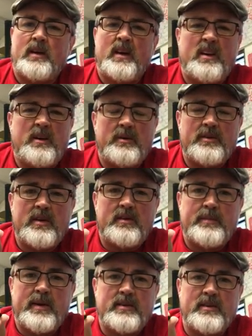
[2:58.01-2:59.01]
I don't know a
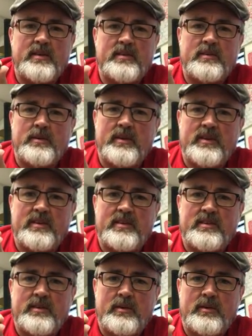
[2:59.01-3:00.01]
specialty store that
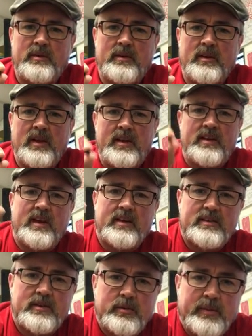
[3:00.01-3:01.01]
just sold
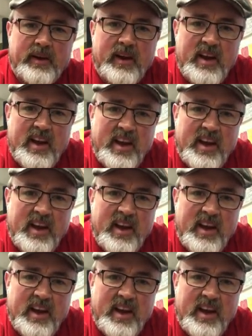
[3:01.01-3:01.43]
latex tubing.